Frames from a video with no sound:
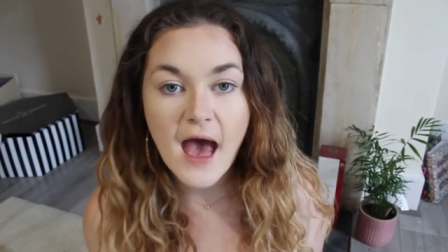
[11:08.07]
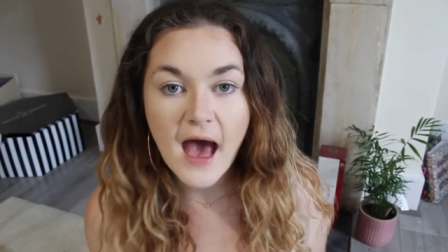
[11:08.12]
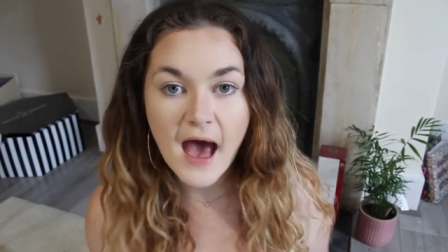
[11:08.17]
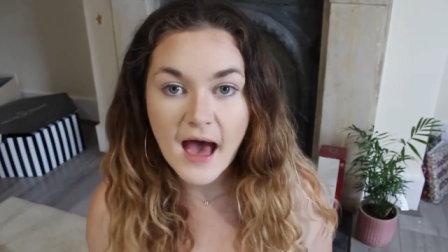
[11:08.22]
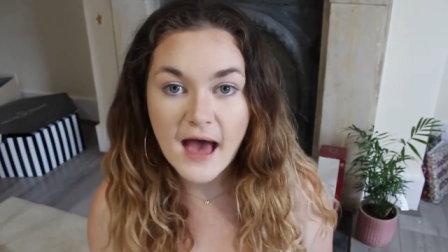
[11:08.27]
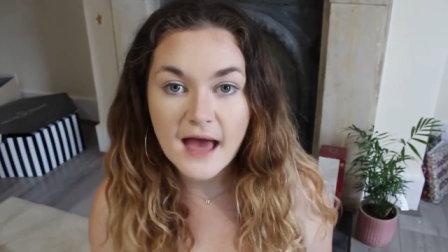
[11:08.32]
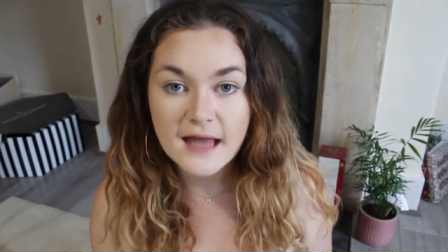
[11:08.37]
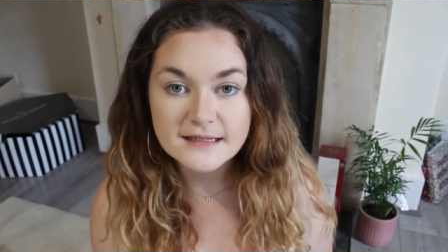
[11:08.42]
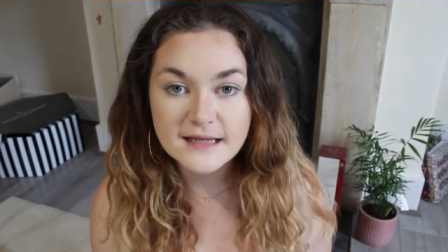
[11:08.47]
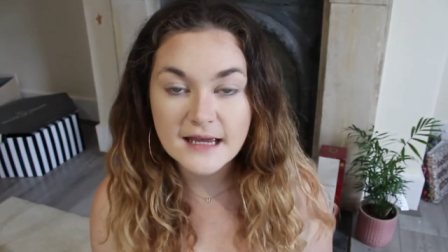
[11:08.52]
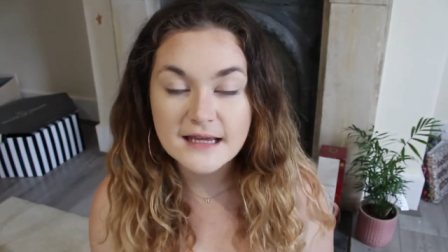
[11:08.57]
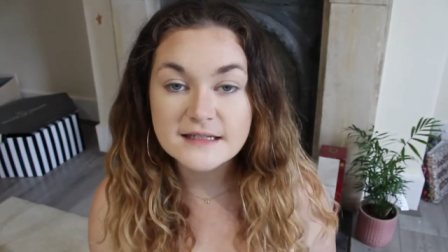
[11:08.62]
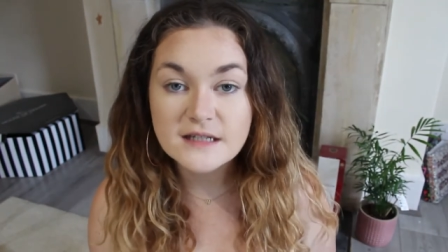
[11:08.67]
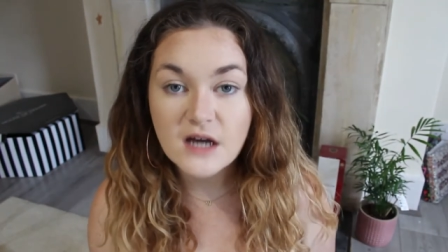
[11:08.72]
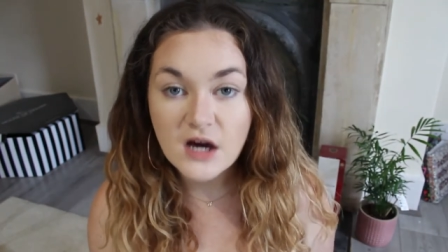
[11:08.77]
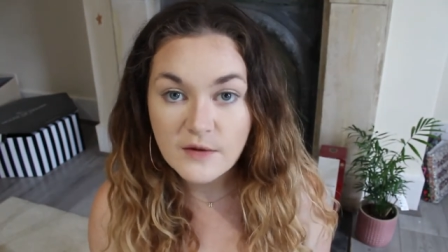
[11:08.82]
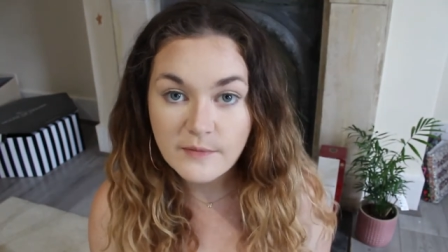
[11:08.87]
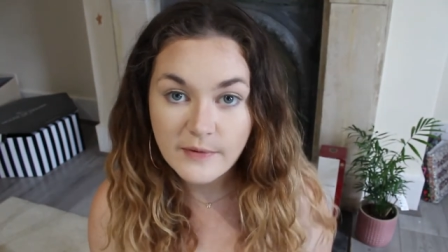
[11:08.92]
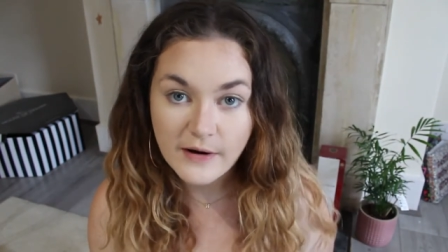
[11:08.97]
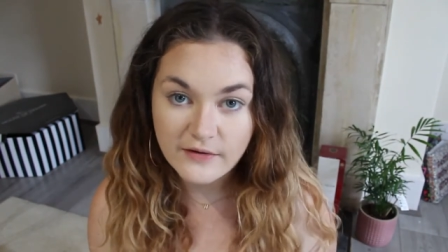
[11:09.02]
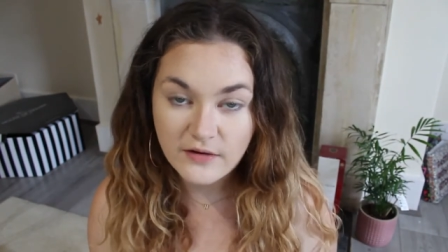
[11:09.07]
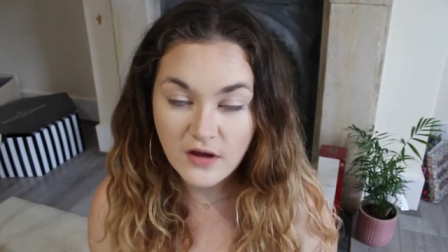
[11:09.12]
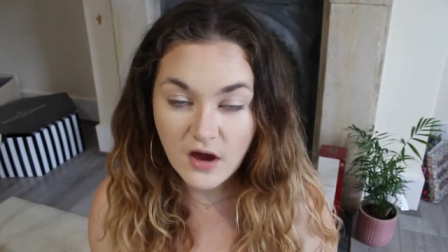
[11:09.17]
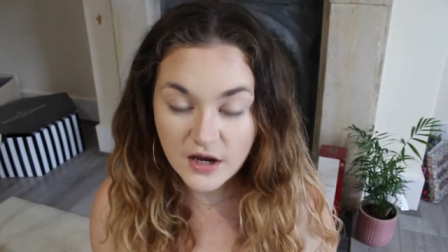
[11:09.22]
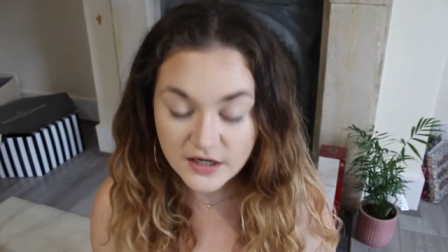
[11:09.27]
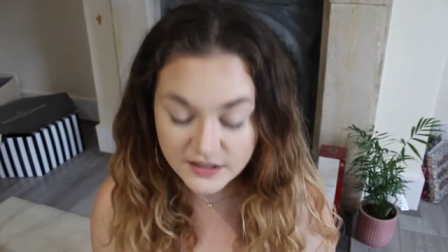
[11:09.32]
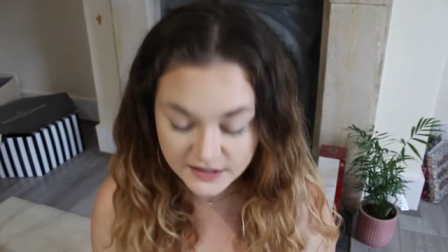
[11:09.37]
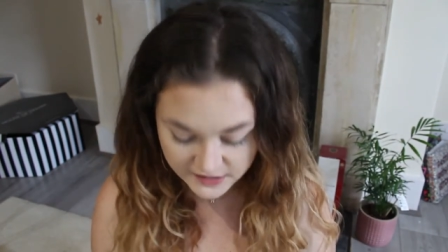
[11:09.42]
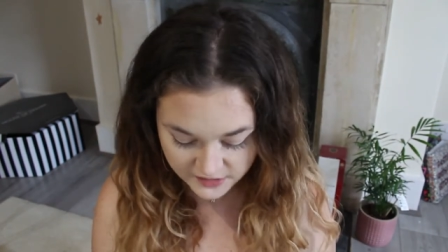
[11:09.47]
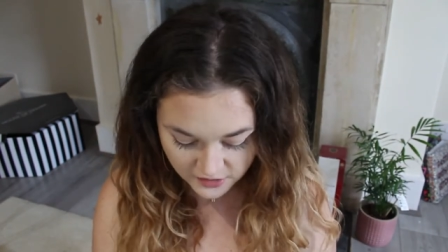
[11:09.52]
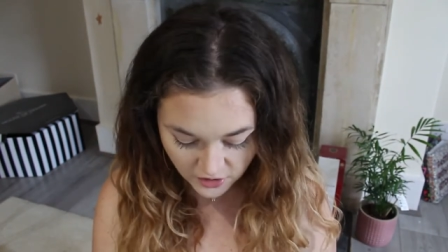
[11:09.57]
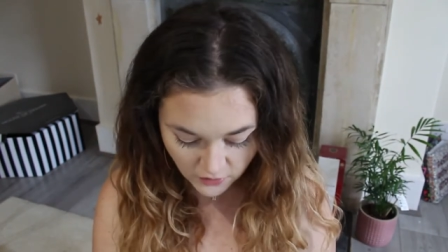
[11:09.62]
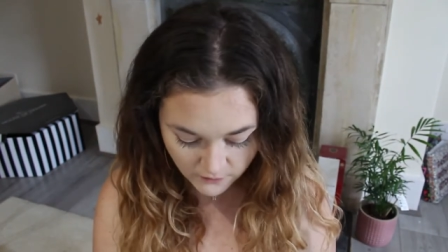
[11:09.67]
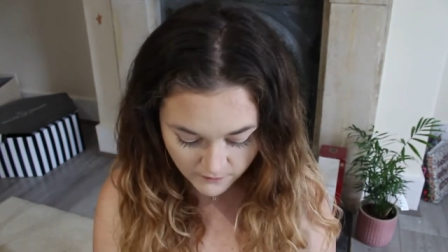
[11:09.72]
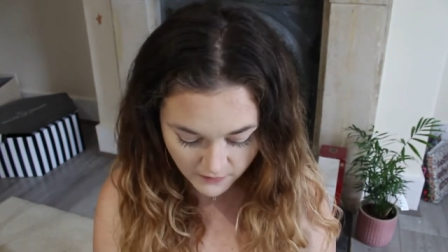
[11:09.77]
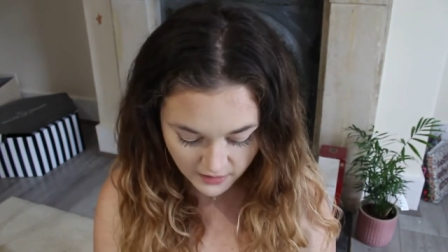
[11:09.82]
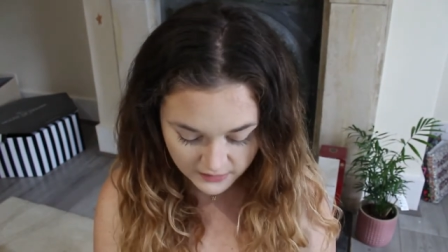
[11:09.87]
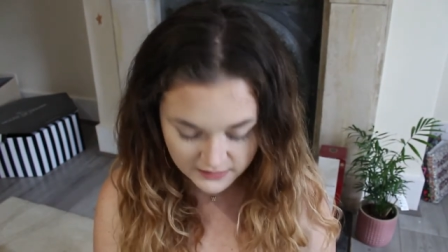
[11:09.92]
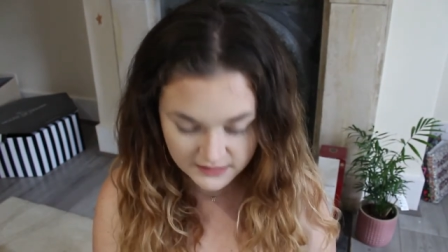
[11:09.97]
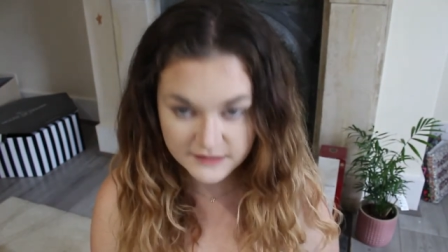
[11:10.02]
and a dark brown eyeshadow.
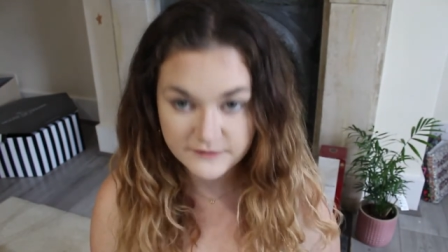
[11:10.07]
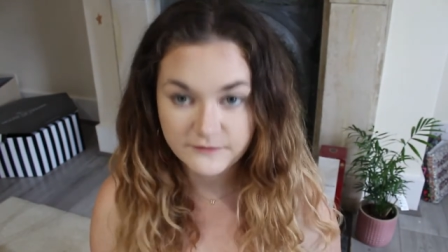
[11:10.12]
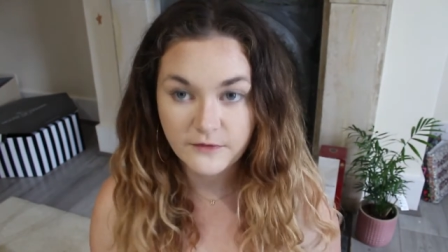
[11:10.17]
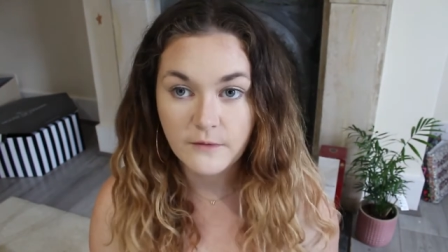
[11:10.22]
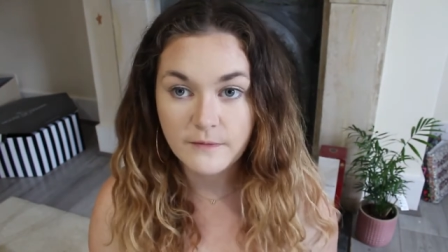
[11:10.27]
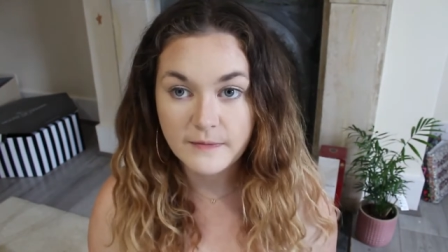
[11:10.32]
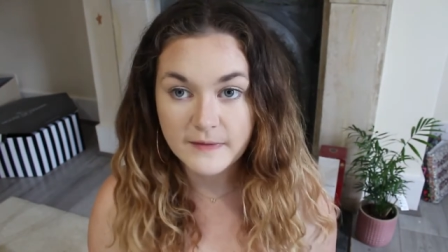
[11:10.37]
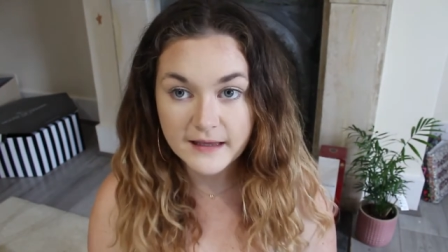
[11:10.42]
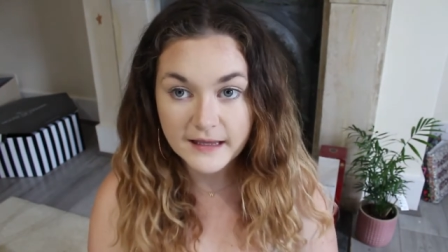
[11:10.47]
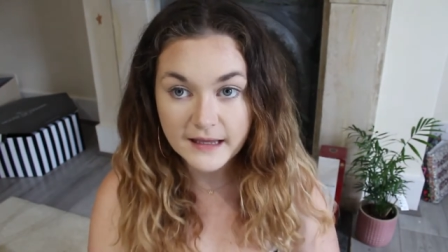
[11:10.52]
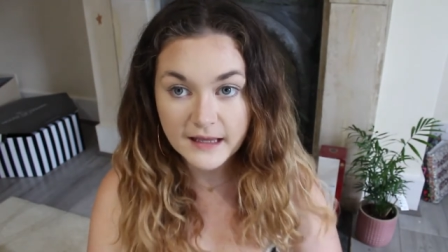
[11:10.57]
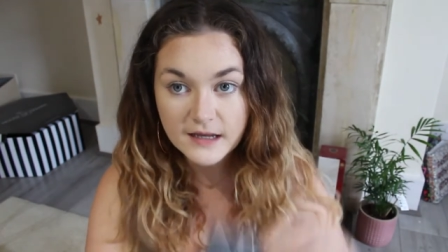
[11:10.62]
Mine is from the